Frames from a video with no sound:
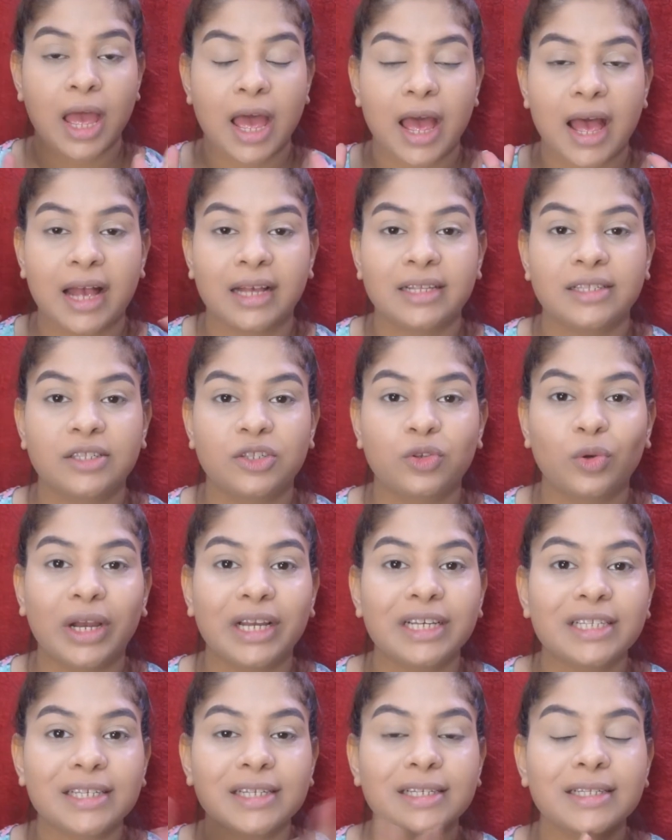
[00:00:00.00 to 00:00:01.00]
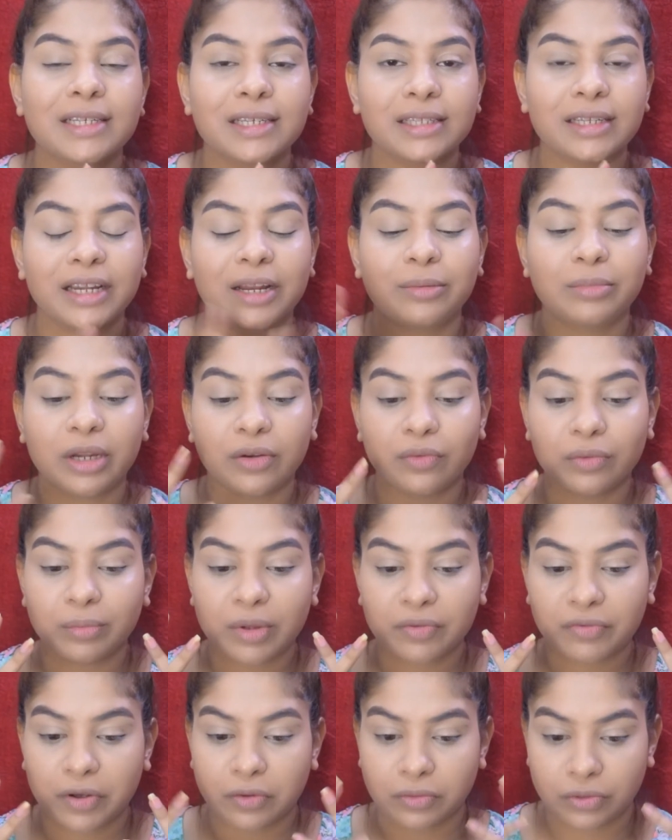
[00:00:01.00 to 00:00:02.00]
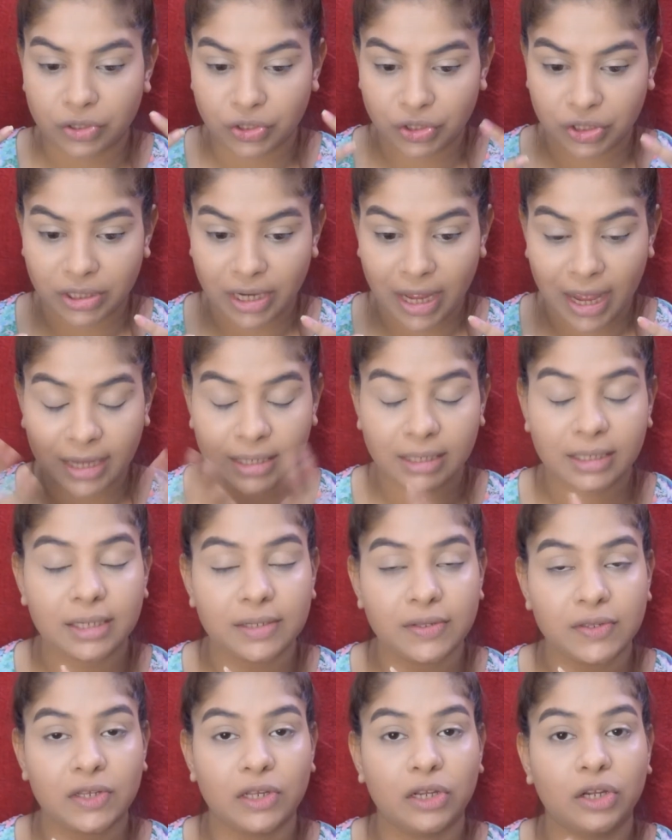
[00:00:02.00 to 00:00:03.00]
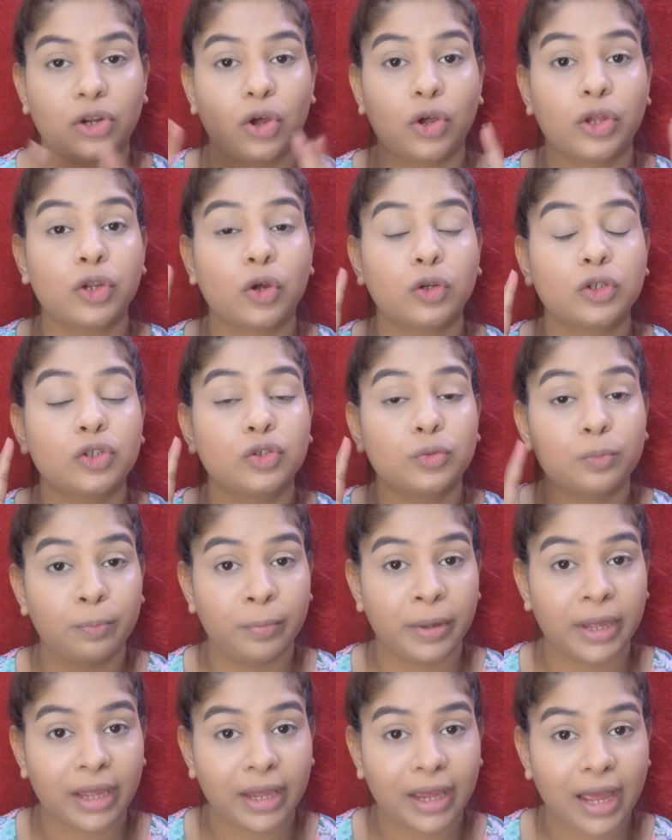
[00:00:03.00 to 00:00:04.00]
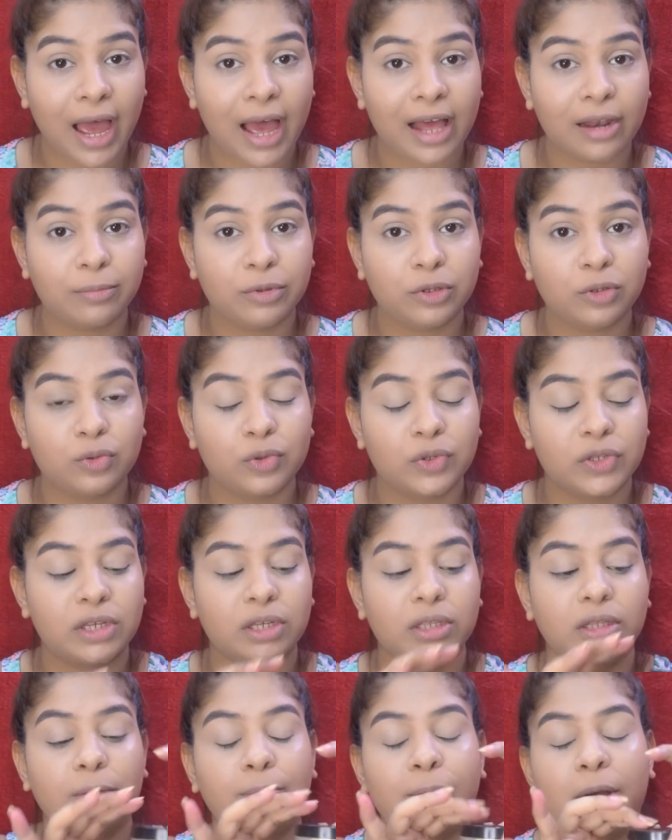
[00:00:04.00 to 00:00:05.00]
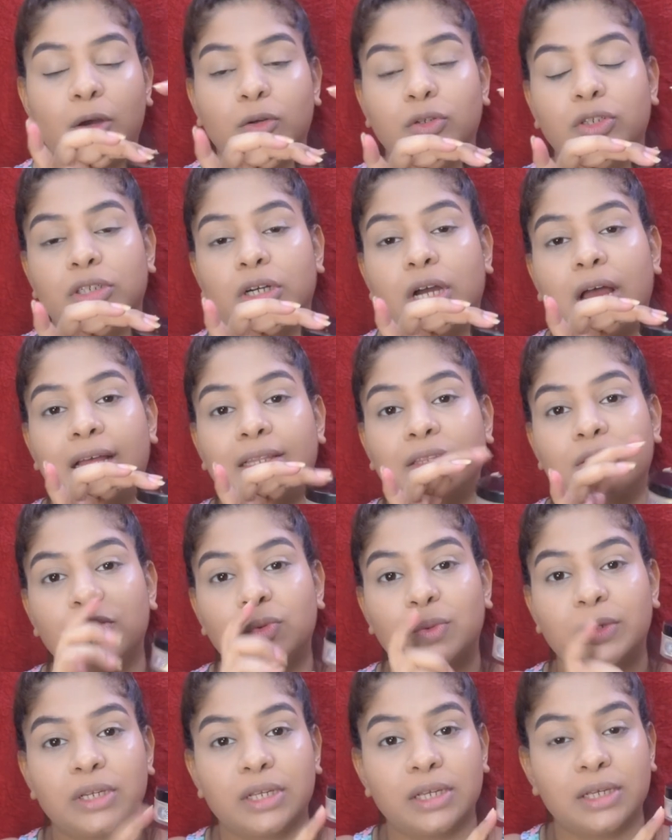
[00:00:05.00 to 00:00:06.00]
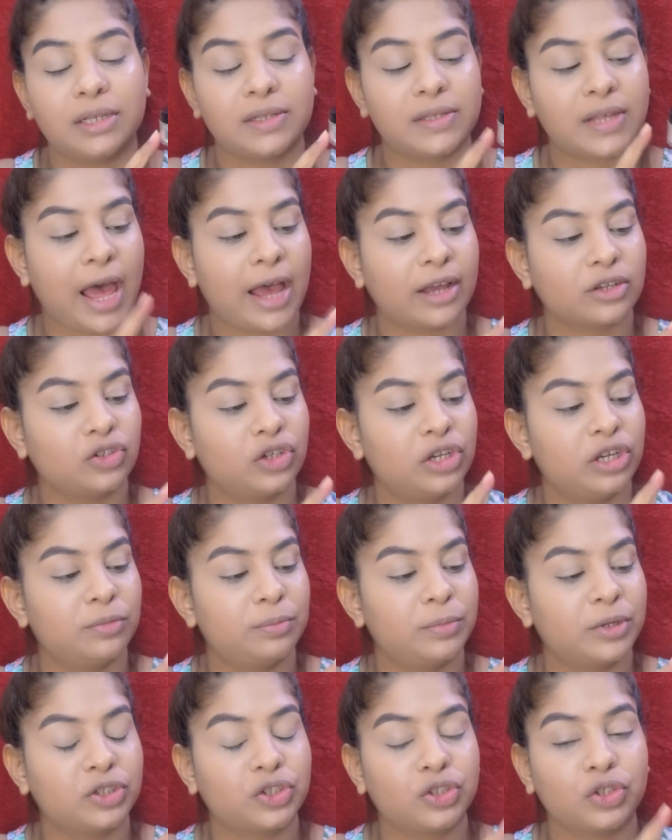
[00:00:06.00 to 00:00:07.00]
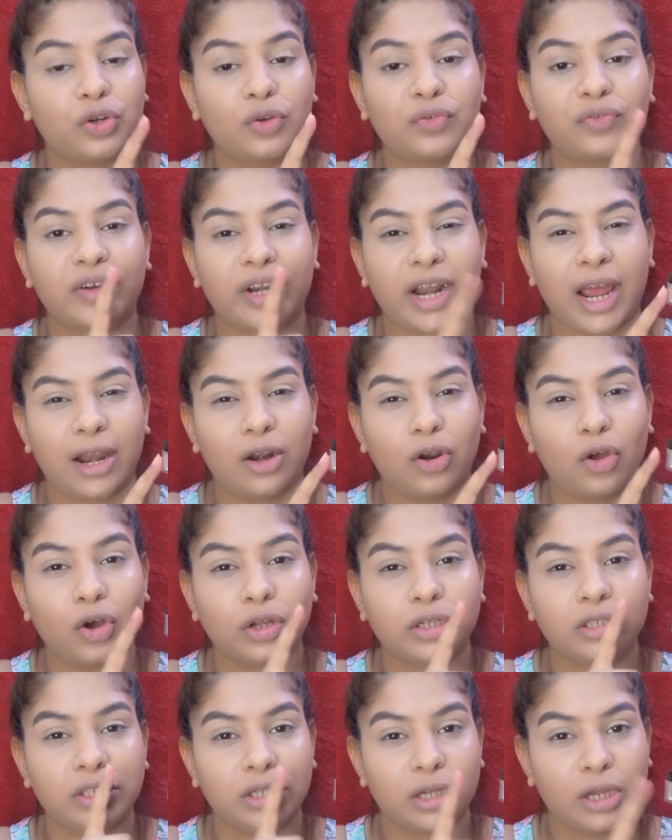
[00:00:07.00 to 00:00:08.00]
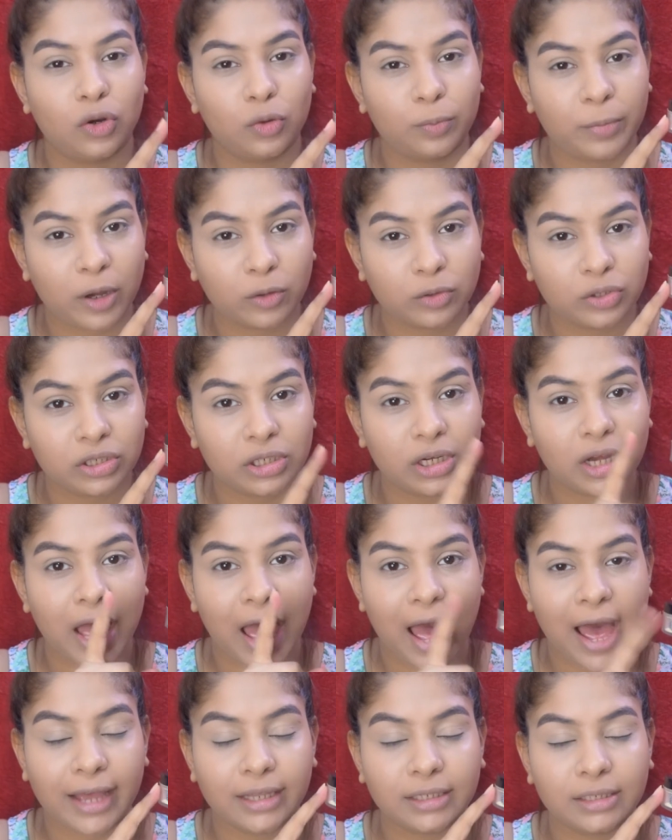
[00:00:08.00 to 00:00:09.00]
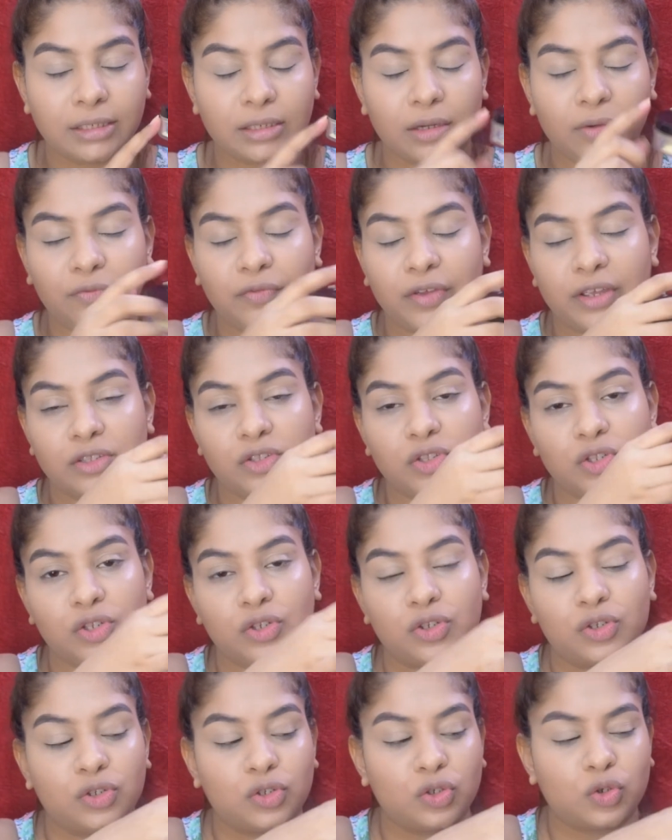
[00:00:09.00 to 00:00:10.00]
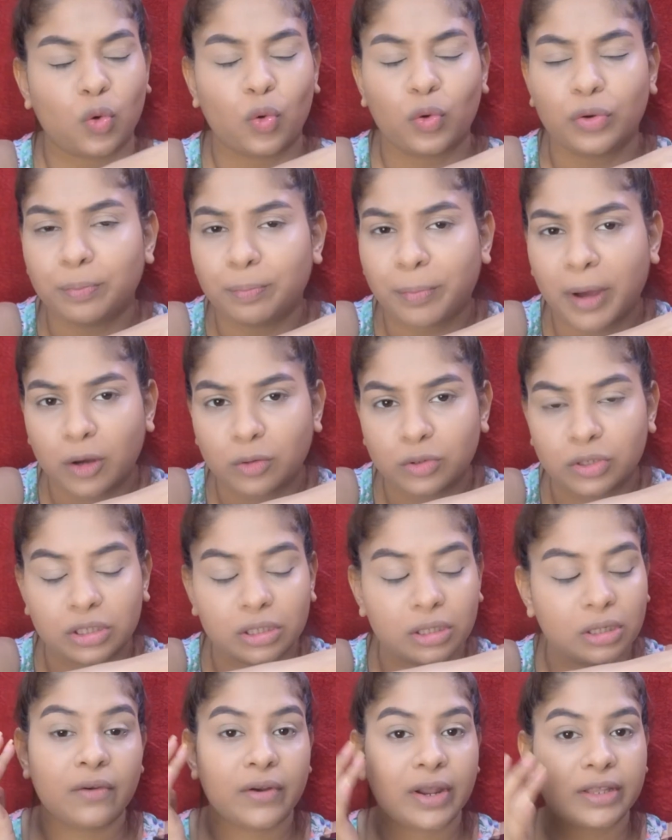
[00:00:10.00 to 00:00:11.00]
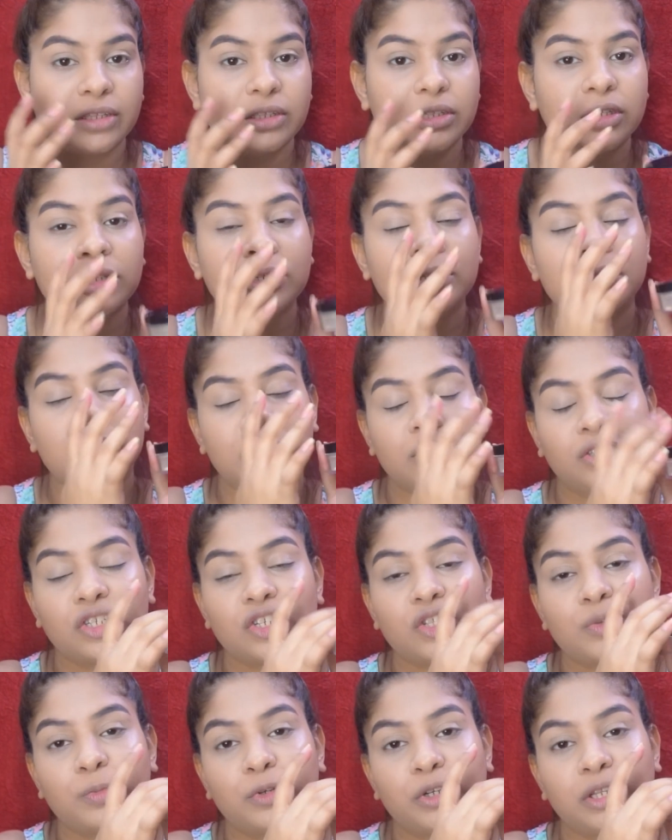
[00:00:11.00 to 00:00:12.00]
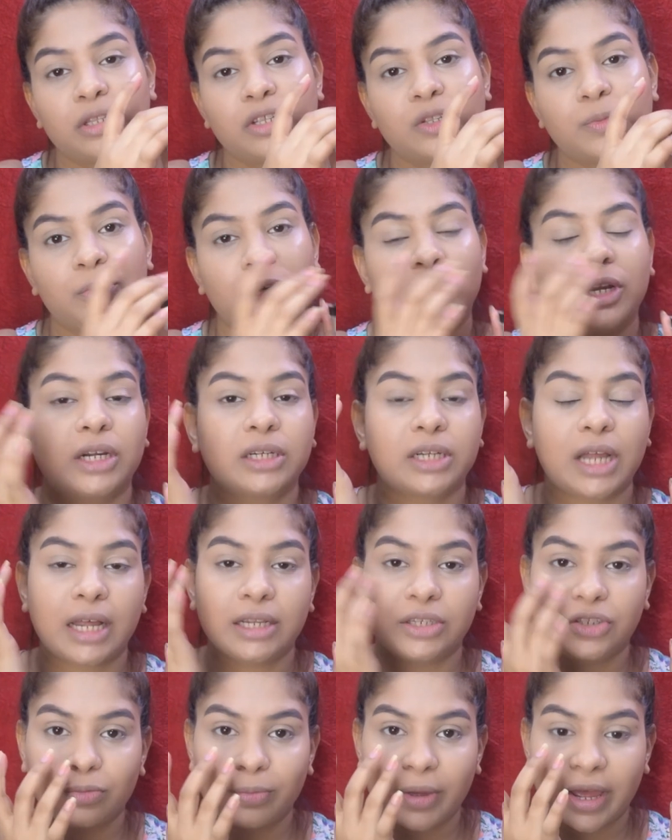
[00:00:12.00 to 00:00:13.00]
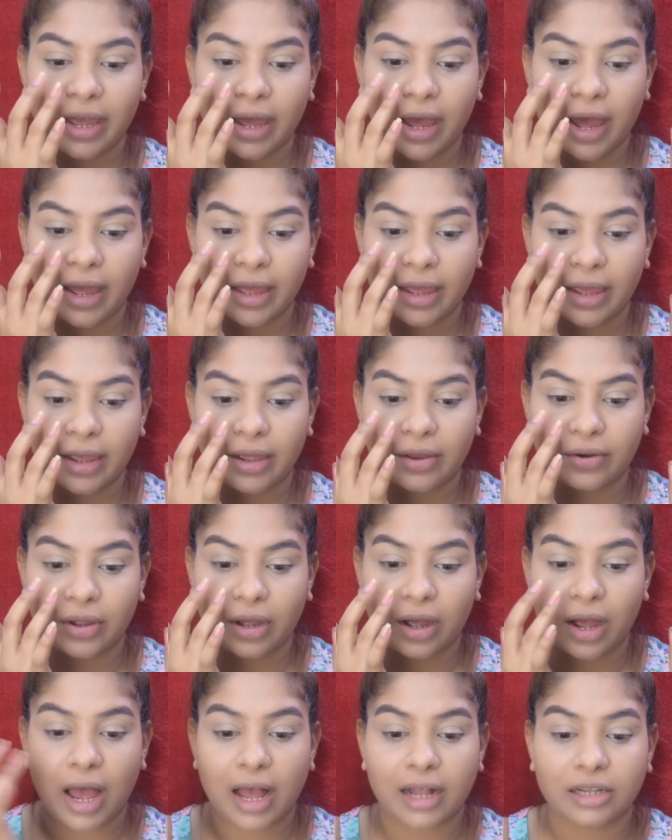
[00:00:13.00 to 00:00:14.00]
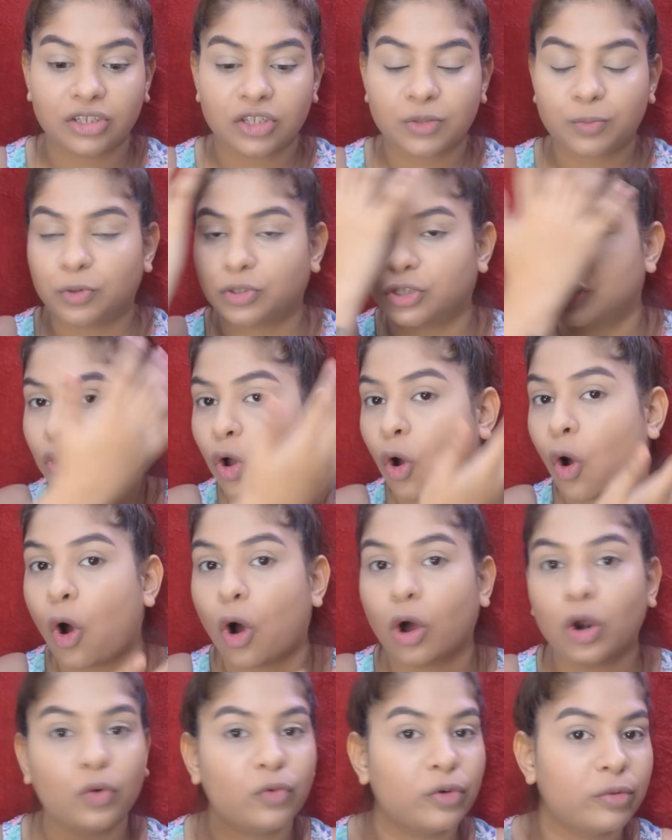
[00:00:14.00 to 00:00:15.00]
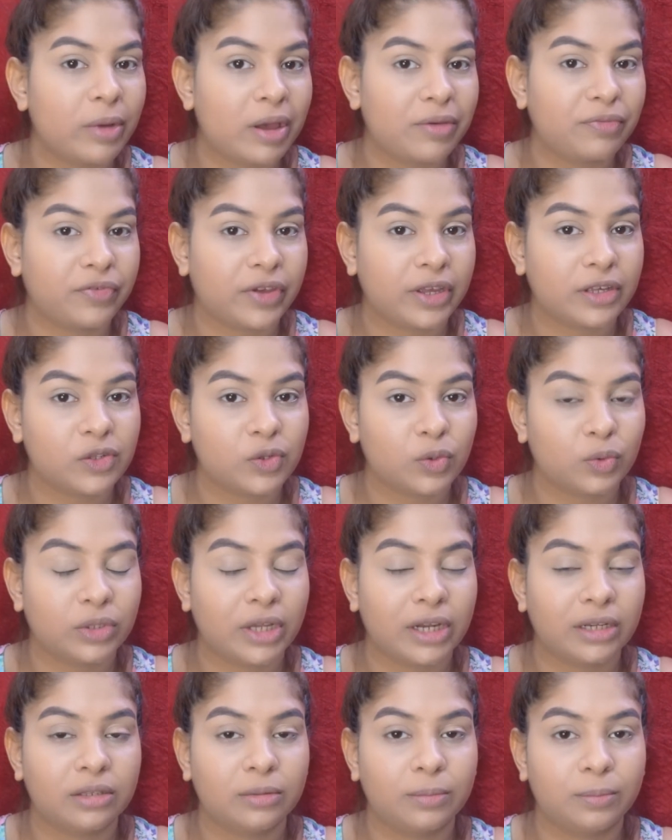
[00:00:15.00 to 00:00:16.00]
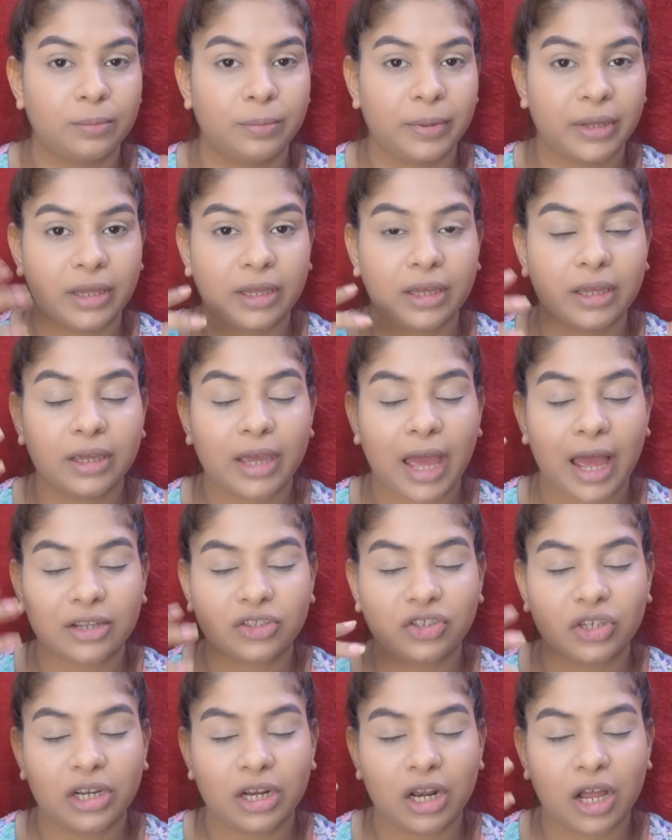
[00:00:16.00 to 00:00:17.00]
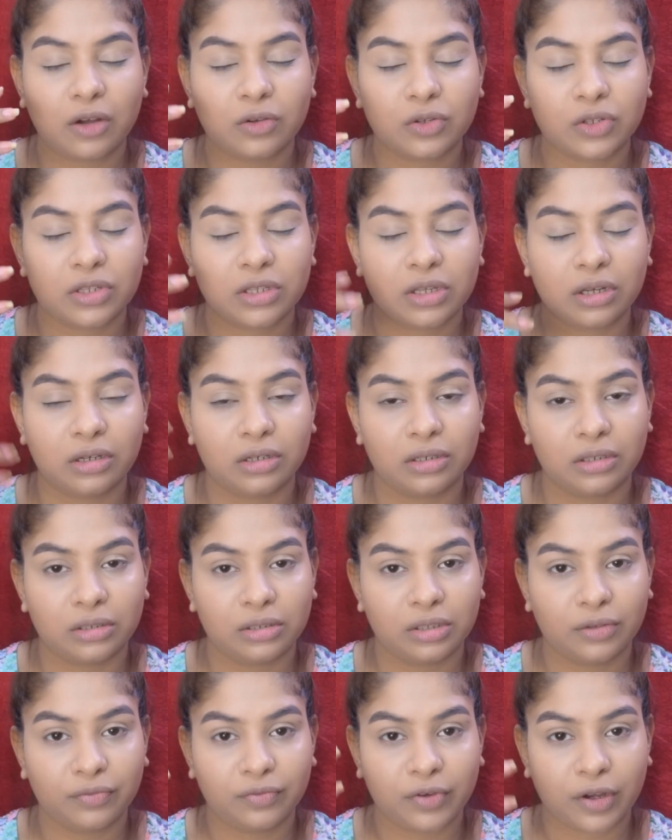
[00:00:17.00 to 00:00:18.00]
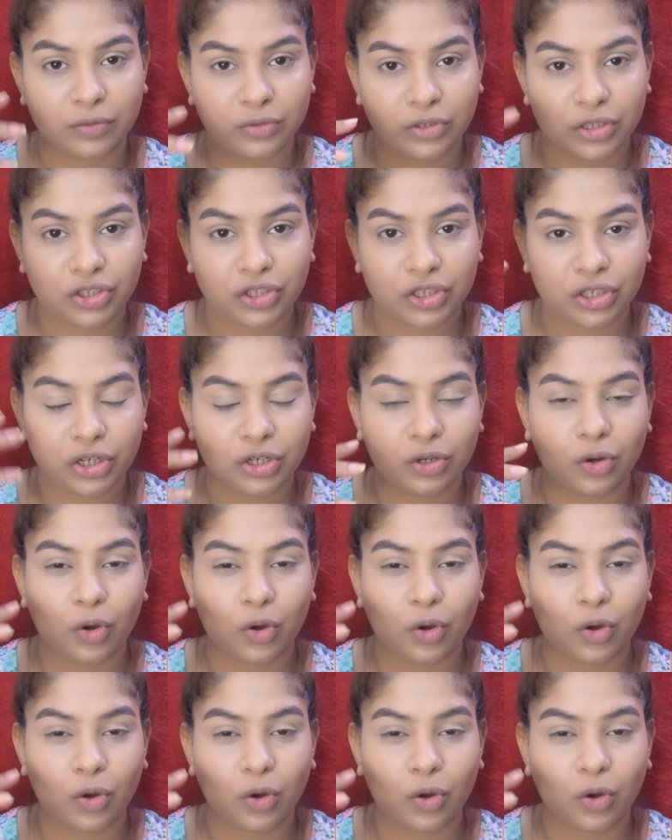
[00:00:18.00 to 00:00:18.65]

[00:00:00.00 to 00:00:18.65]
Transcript: As you guys can see that I'm done with my foundation and concealer. Now in order to bake, I'll be using the powder, and this one is actually a mixture of Kryolan yellow powder and face tone powder. Rather than just putting this product under my eye area, I'll just put it all over my face so that the baking actually allows the foundation and